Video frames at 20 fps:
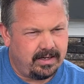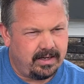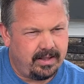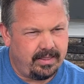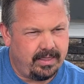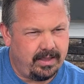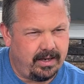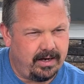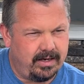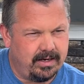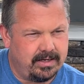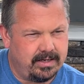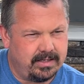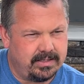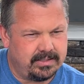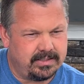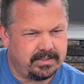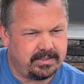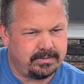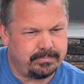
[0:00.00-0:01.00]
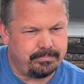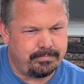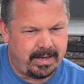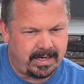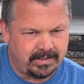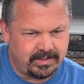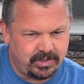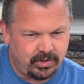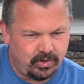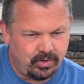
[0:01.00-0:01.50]
that is
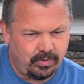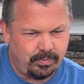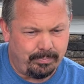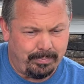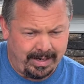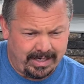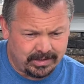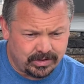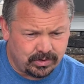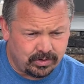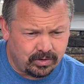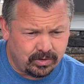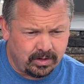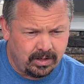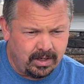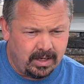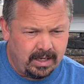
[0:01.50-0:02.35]
mental